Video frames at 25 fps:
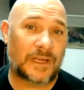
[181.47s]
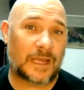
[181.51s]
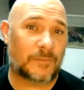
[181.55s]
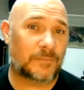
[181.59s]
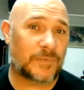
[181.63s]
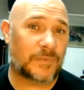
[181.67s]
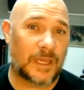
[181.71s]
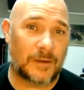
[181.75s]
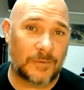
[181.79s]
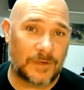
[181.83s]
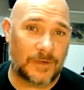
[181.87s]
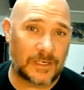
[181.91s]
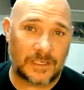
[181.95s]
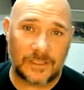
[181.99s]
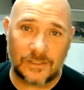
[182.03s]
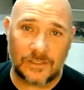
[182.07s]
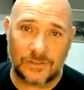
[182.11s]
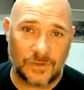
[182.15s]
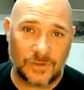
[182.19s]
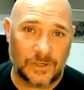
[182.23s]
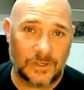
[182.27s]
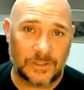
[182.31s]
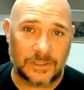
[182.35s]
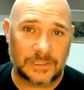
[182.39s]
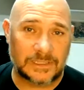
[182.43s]
not be able to
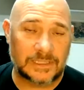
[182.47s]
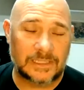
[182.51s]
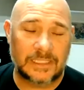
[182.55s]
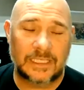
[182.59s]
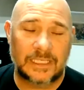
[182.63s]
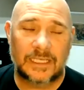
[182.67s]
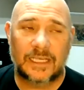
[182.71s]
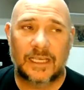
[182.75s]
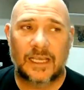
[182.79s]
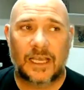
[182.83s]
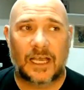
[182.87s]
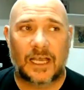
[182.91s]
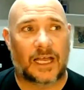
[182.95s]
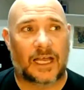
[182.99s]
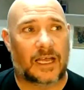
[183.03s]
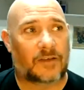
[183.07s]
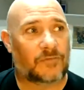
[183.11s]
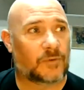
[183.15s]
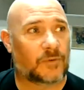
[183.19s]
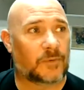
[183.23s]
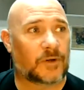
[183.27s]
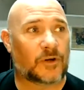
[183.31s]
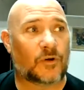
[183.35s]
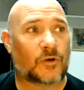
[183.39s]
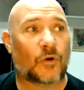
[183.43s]
control.
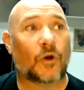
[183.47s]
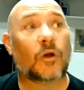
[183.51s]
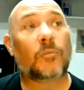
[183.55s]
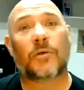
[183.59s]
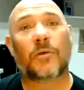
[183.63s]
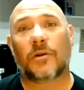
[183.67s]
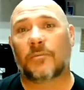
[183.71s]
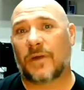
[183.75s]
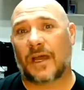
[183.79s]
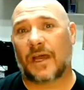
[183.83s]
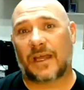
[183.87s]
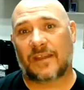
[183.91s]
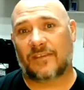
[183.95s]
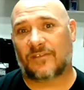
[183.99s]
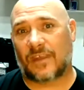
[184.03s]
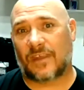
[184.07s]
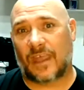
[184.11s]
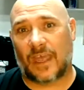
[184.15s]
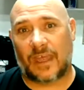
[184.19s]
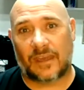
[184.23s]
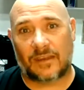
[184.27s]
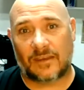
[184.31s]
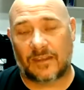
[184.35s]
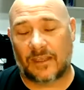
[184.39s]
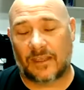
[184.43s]
From a corporate
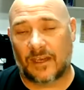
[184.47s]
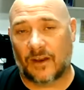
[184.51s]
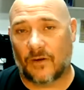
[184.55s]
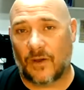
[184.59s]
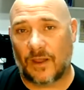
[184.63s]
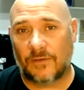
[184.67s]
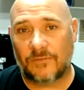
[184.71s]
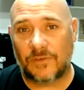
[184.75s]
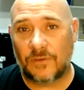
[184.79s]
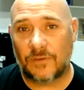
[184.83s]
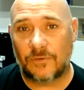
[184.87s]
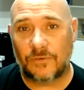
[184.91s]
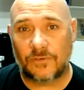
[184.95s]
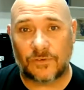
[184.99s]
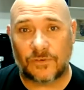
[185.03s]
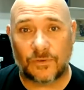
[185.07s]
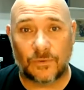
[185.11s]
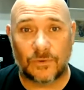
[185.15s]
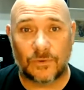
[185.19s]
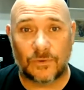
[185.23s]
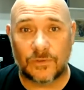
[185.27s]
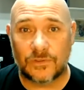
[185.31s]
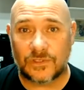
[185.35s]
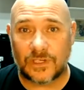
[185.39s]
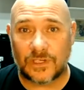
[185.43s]
mindset, I've used
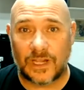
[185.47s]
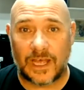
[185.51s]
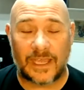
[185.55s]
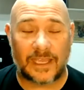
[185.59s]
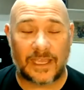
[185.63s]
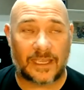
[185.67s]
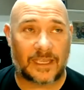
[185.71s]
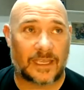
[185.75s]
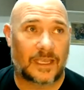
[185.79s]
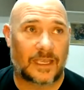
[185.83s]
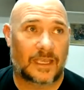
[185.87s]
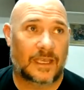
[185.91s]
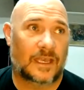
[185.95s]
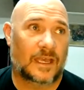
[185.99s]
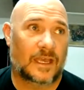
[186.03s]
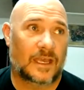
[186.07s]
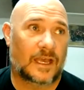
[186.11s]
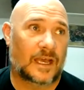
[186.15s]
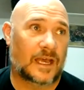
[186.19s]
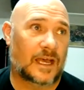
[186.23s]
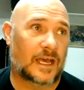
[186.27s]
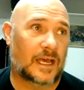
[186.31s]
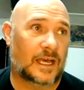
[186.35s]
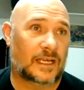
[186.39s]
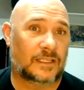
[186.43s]
tools like
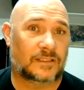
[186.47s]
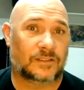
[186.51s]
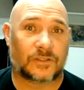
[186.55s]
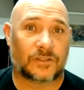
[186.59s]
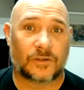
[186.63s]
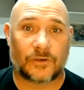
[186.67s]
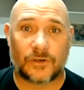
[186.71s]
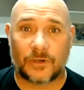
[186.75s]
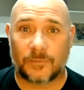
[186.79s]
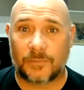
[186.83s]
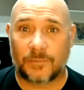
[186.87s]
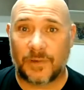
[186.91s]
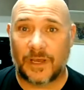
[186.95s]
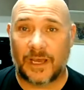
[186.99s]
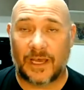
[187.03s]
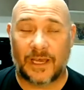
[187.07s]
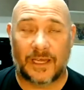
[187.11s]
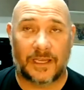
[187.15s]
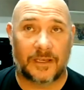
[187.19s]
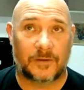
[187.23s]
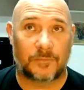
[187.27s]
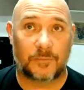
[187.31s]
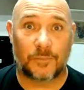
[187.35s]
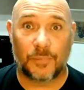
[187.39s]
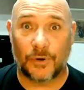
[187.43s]

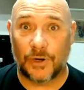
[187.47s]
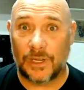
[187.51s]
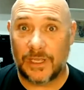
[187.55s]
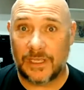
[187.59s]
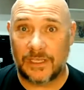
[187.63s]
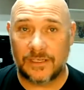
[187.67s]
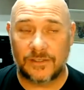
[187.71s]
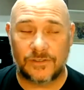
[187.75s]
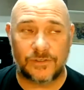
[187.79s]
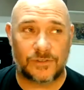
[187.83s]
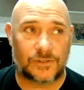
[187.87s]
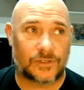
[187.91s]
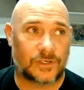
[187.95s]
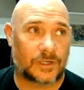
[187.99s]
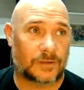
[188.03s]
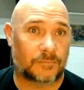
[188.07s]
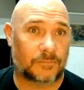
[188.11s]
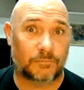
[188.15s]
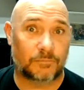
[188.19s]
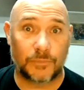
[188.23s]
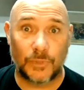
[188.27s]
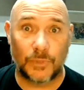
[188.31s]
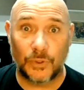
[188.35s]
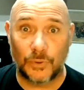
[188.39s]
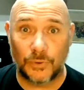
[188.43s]
Learn-Upon, Bridge,
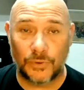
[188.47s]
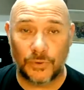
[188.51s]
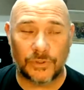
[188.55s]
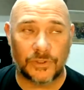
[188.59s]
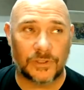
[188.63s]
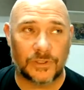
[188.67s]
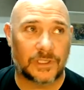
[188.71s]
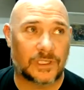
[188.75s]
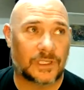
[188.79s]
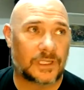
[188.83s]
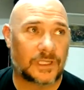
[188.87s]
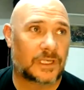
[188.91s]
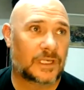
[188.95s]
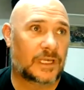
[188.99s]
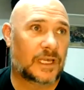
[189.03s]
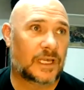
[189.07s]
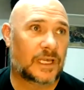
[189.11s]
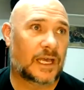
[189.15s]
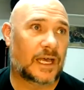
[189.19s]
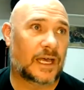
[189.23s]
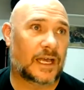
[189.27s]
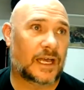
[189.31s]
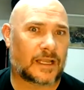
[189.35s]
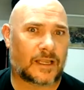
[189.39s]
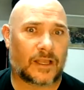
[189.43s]
Moodle,
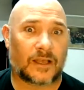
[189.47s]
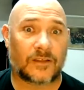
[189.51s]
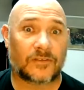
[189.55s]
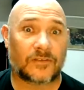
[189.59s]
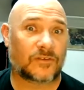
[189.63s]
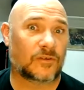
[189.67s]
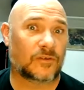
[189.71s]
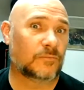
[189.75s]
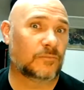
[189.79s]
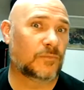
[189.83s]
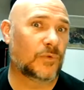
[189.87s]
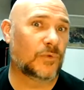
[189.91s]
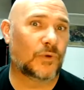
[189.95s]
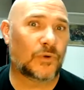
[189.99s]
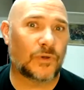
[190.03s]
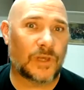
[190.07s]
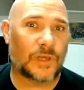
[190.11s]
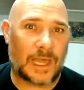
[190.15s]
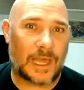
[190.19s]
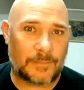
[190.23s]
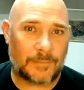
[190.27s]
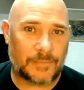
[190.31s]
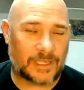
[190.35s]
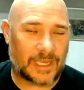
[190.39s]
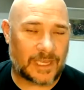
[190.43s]
custom Moodle
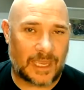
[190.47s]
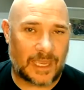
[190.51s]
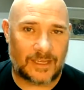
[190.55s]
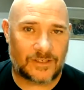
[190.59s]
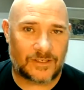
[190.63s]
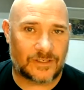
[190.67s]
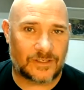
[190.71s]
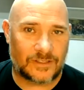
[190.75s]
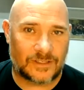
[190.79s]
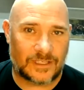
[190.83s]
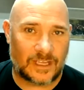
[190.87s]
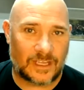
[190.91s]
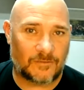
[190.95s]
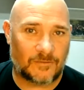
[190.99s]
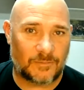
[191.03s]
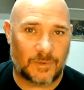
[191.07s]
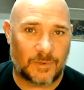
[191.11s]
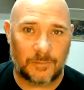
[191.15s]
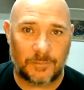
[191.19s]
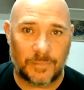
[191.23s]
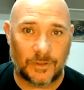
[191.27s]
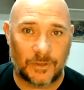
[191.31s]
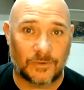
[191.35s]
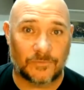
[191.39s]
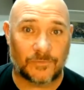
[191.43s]
applications that have
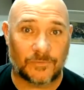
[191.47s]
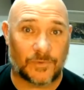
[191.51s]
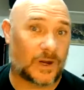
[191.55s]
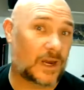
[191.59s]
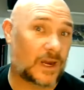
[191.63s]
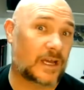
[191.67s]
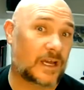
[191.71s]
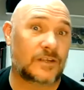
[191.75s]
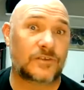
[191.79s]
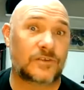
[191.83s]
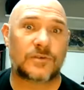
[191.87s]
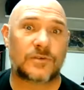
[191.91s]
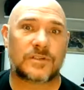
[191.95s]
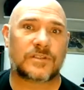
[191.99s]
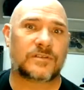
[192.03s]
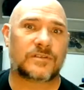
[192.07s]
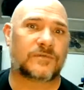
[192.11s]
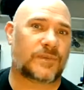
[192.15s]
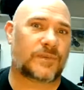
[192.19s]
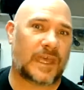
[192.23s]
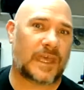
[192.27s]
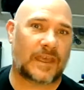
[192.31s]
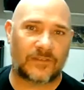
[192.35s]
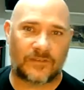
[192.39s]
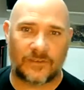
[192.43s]
been built for hundreds of
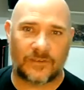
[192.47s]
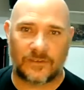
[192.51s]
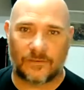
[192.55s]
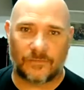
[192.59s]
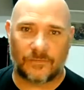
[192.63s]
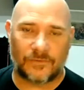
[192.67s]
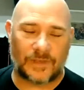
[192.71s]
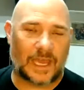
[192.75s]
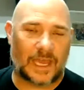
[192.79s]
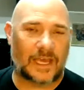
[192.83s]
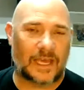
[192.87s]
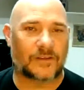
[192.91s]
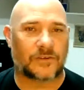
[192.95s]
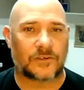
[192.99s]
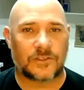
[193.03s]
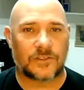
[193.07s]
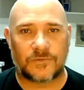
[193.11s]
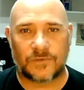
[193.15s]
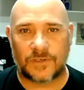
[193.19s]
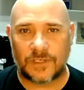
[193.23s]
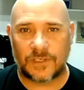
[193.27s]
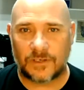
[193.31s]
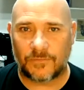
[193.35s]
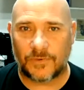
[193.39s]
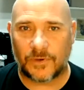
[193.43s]
thousands of dollars
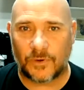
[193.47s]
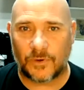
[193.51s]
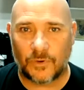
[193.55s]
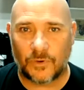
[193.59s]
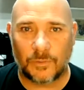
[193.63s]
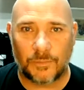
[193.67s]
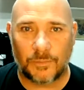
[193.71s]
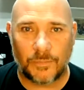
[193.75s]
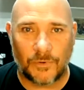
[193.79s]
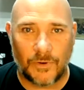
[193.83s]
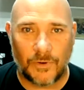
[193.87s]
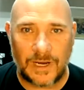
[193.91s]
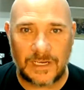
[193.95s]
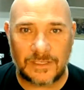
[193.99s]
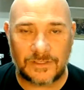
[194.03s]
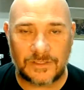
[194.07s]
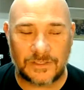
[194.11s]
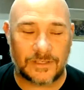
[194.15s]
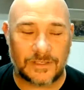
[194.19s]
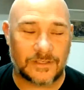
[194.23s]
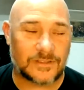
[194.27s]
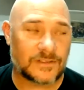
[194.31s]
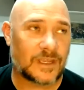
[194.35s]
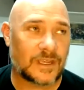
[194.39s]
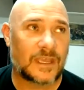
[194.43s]
for different
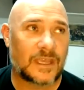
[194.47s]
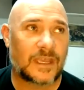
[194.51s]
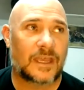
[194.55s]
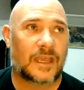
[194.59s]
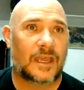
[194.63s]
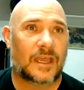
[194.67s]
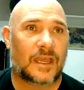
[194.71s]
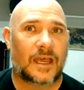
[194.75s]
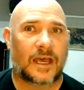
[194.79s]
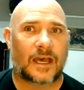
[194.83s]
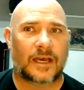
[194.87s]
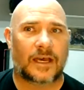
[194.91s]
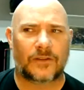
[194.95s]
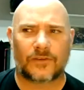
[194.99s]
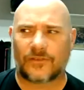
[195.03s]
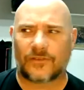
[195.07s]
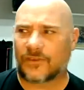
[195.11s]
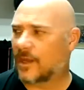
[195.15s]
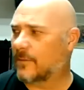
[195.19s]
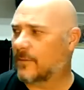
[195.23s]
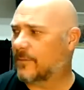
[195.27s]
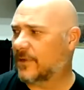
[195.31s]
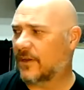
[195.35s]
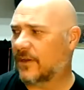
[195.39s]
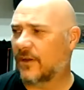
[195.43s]
corporations. There's a
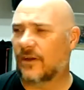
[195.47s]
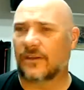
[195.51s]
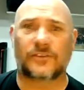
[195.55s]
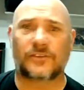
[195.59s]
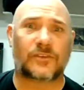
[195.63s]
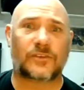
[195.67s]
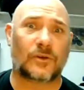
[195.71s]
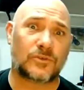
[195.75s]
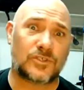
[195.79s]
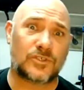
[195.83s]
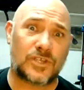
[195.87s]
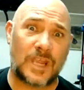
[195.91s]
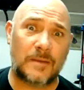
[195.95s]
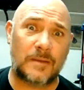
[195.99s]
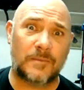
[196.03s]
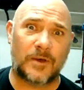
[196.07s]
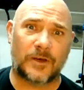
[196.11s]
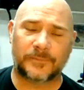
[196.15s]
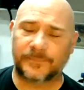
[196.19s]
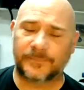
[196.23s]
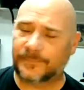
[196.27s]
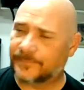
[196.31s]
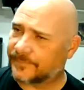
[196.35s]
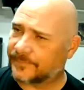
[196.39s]
company called Docebo.